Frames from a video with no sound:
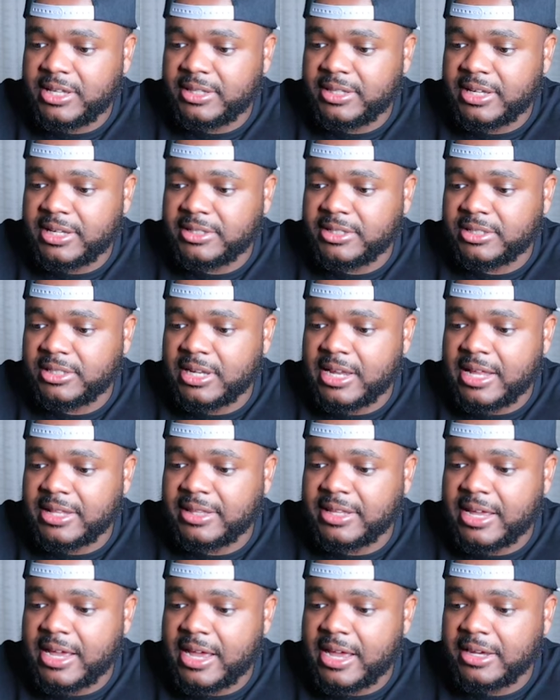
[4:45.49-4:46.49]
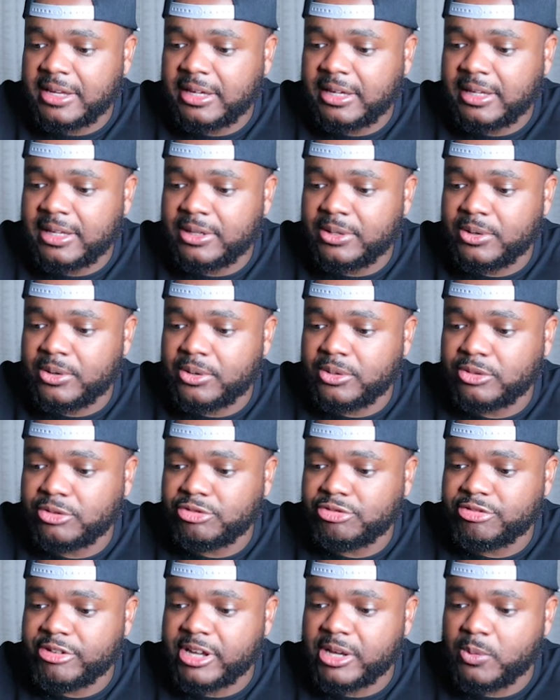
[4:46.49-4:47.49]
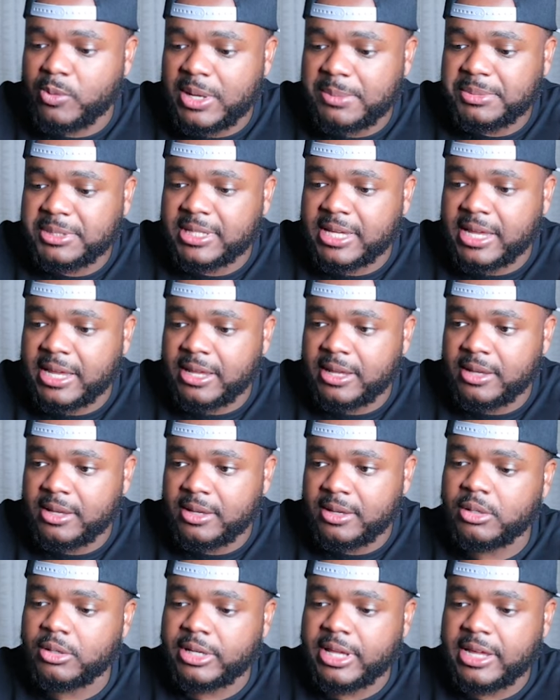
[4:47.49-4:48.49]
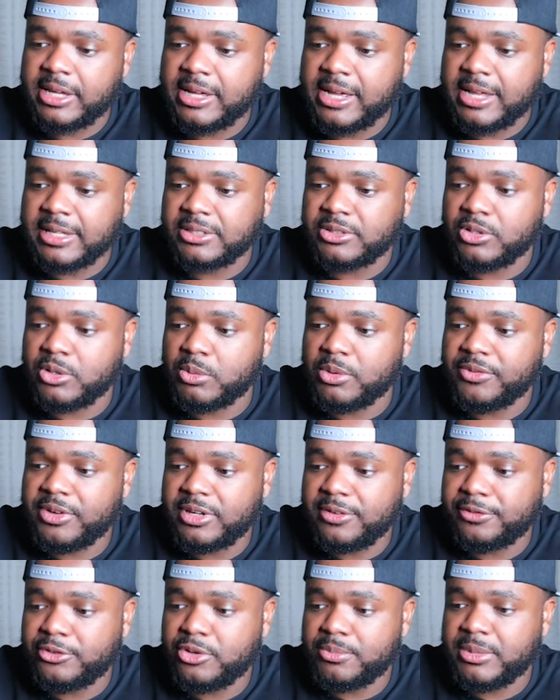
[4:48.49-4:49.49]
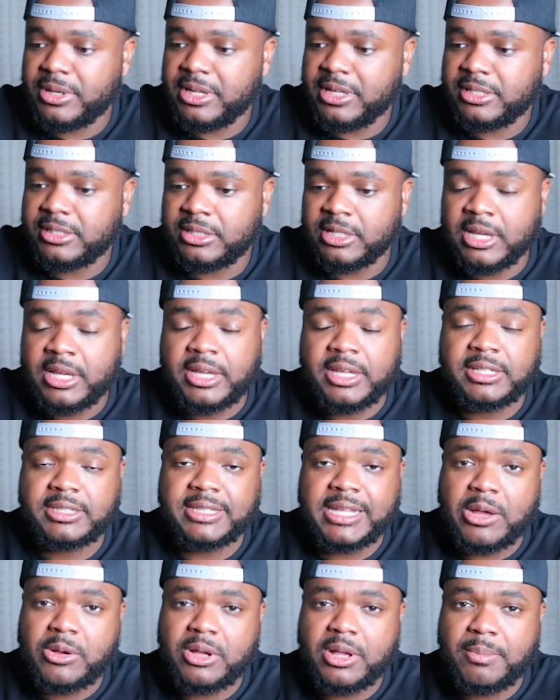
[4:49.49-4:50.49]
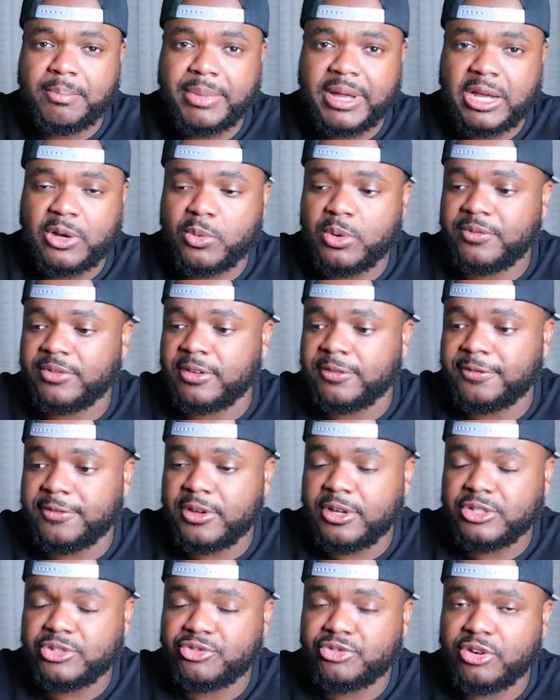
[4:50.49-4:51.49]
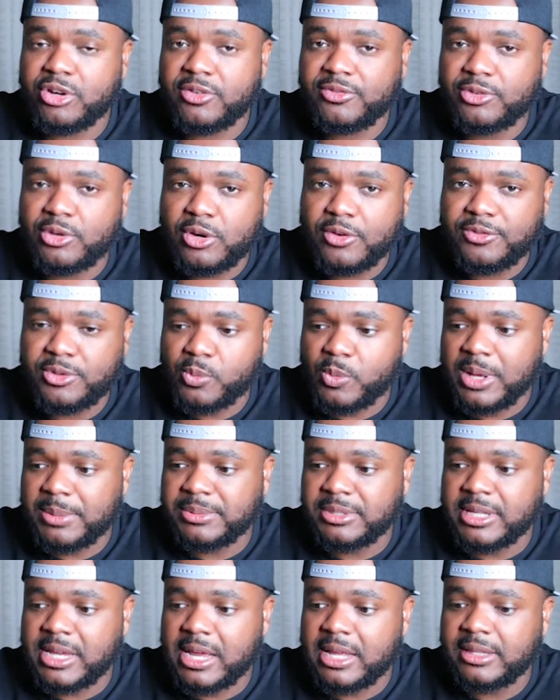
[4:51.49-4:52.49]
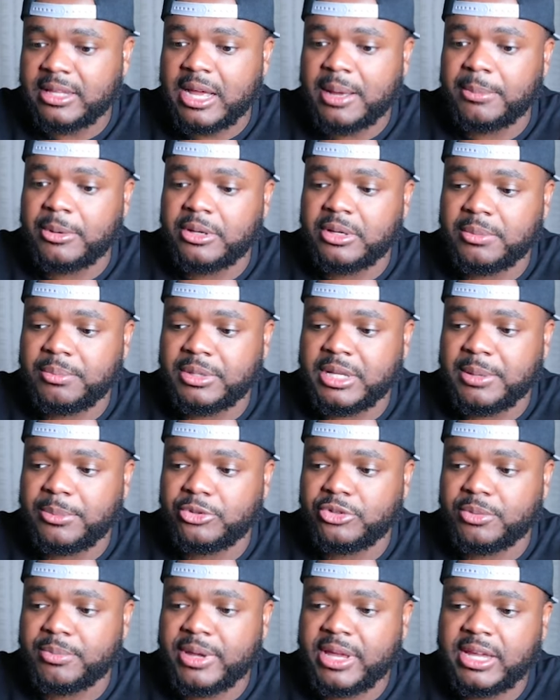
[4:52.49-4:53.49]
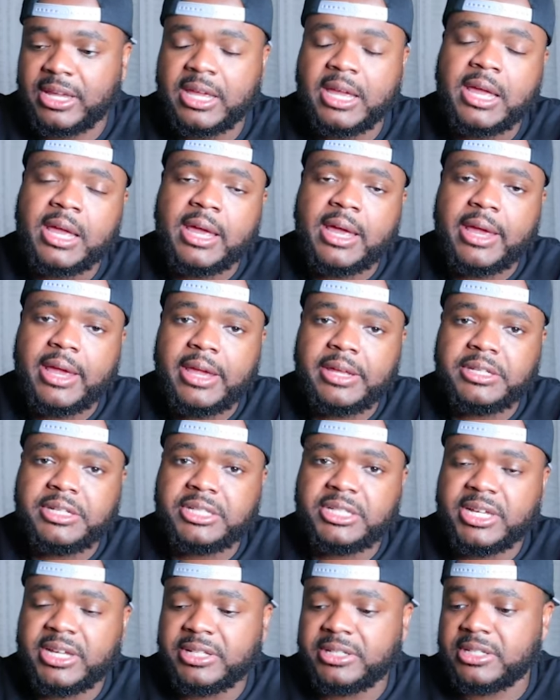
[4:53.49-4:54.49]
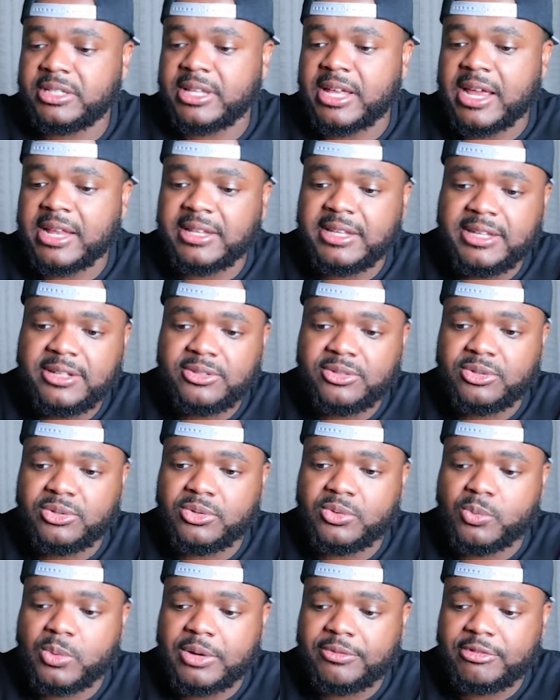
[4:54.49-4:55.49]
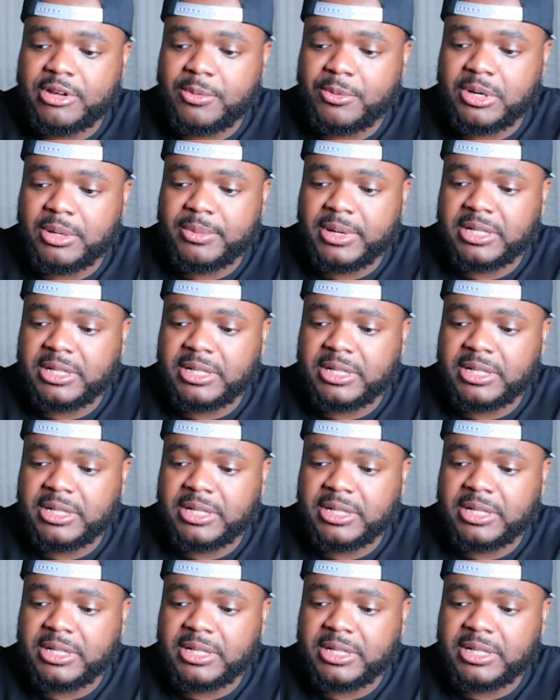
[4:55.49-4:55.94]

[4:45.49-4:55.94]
it in there just like that, and then click on create a website. Okay guys, so within a few minutes, it's now come back with the first draft of the website that I'm gonna be able to make any changes that I need to, whether I wanna